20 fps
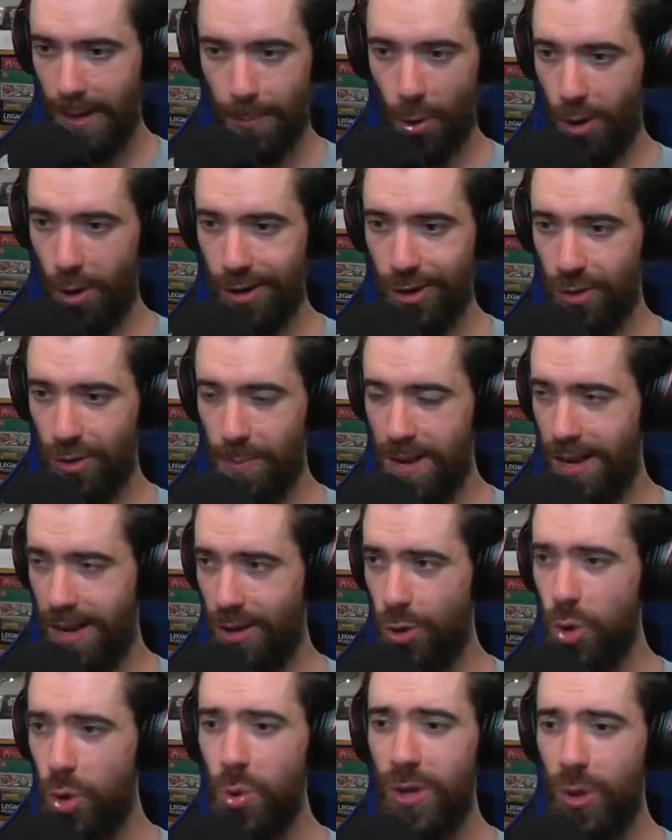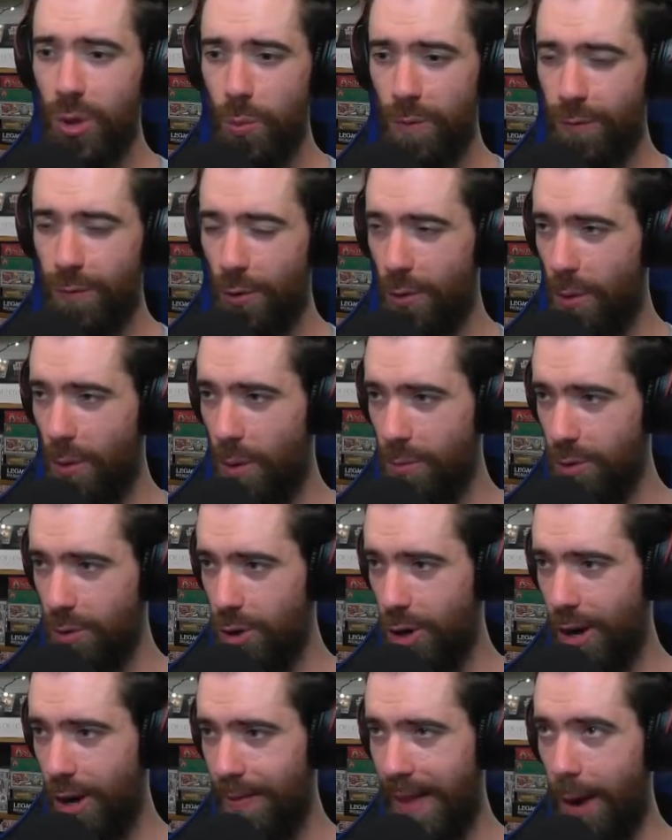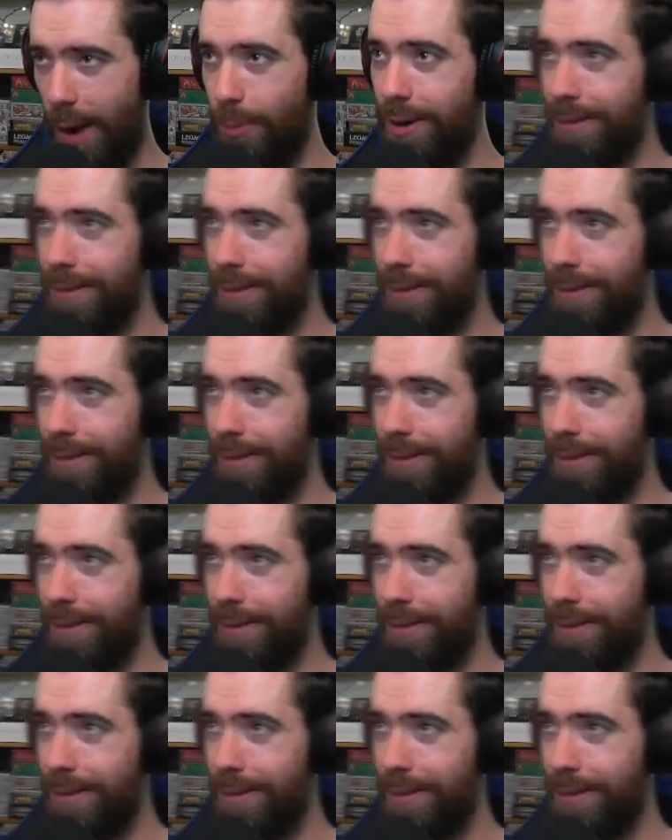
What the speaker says: Opponent just being too cute for their own good on that